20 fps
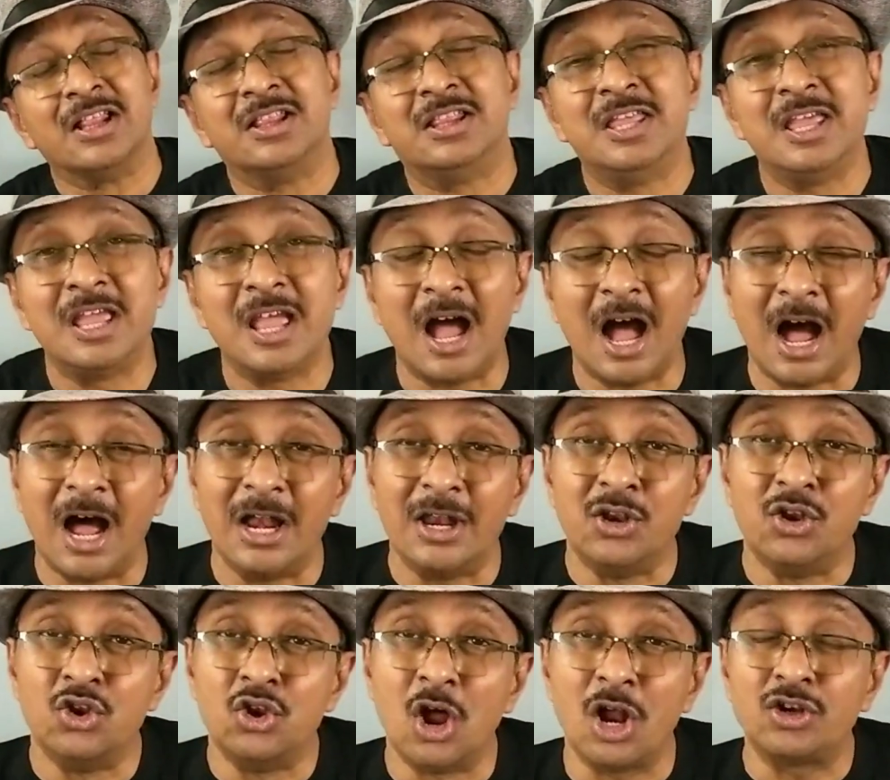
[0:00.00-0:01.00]
They are
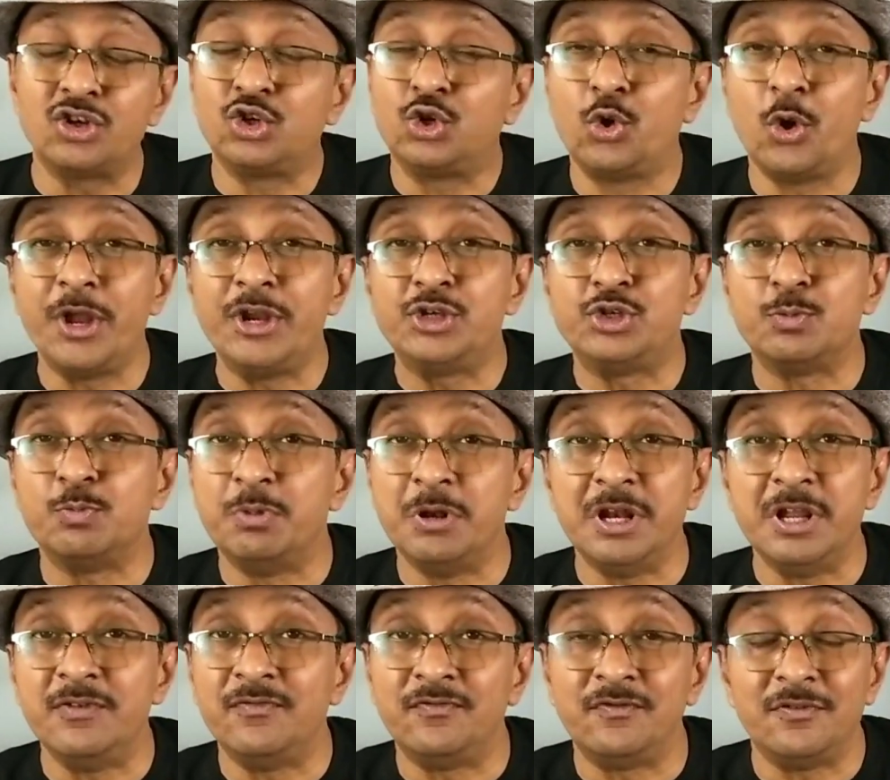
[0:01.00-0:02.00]
not going to
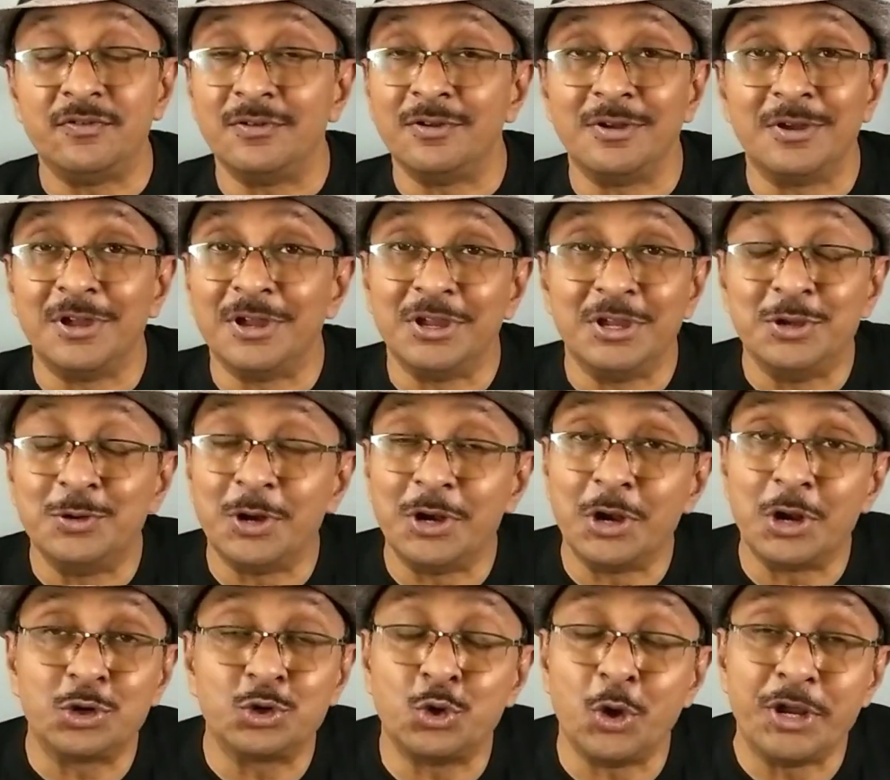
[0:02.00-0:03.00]
believe, you are
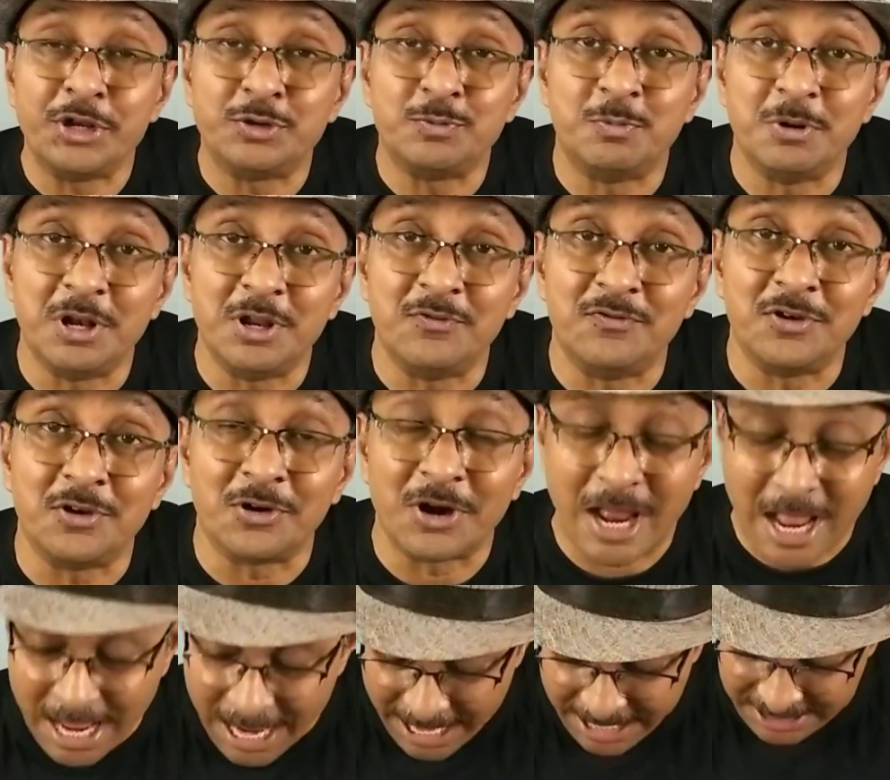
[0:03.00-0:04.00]
not going to believe your
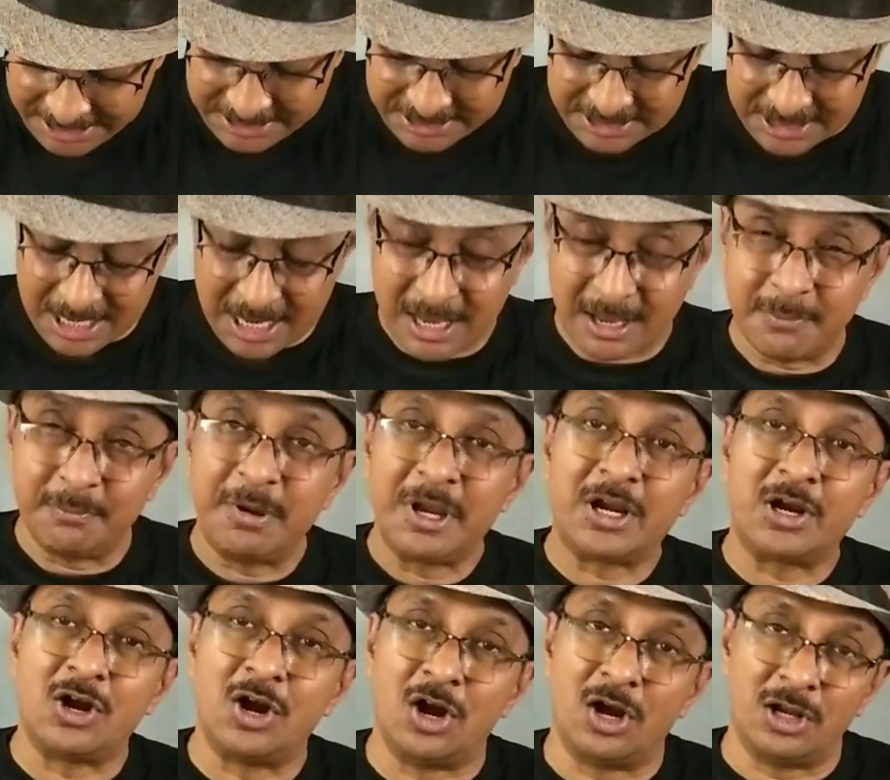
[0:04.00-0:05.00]
eyes,
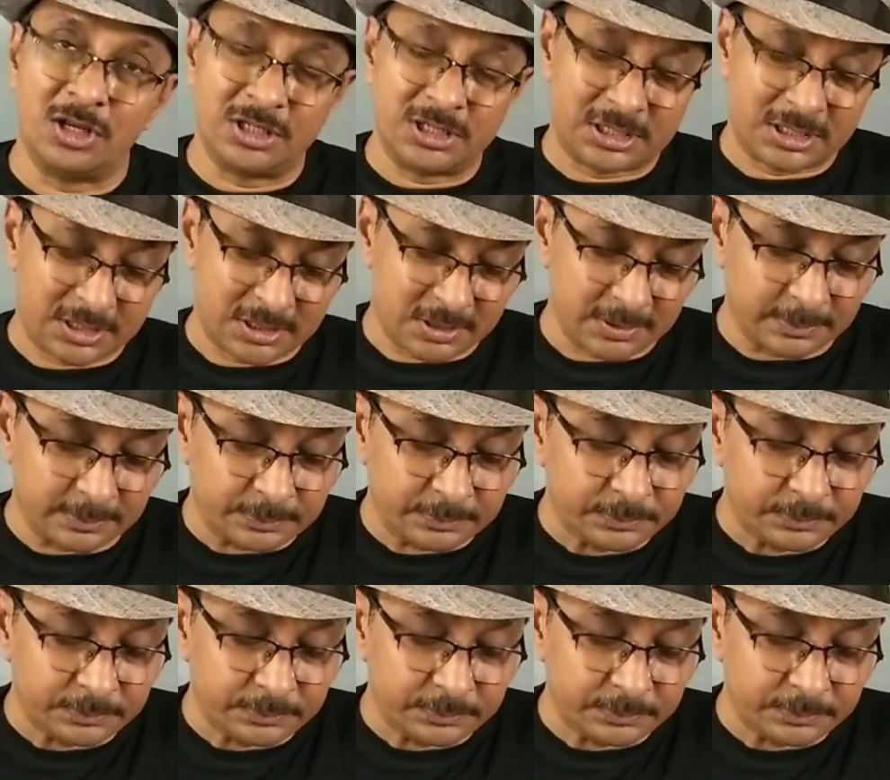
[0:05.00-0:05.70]
because